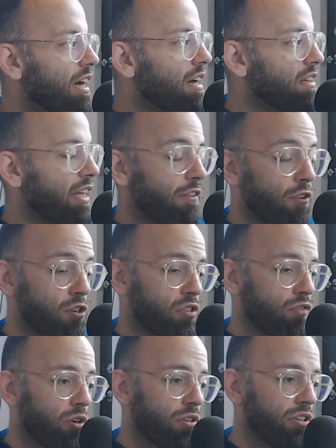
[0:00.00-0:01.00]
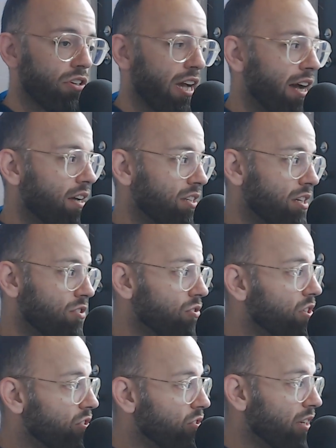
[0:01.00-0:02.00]
like, first of all, you guys at
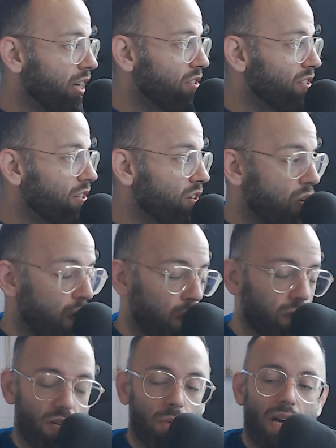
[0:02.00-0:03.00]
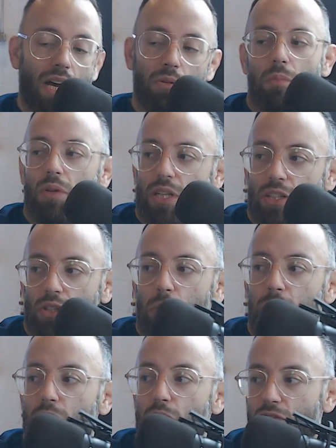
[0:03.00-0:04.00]
Jiu-Jitsu Nation, y'all always come out with pretty
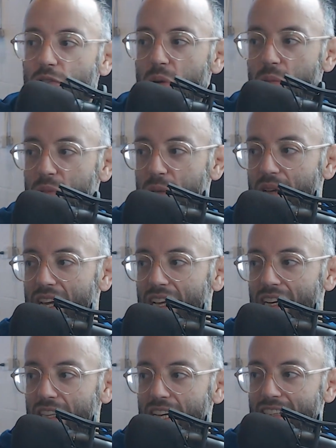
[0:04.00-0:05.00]
dope uniforms, man. I like